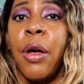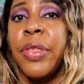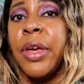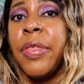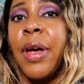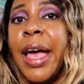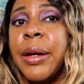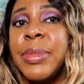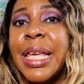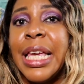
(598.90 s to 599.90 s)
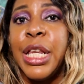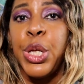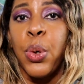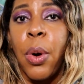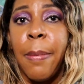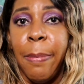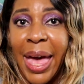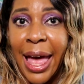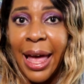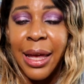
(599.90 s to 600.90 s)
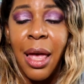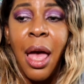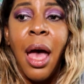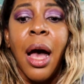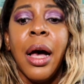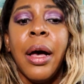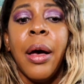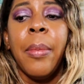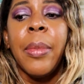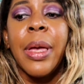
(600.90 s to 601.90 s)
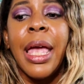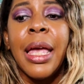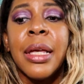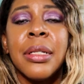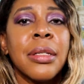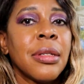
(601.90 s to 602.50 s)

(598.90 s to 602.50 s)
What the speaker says: all the other items in your bag. And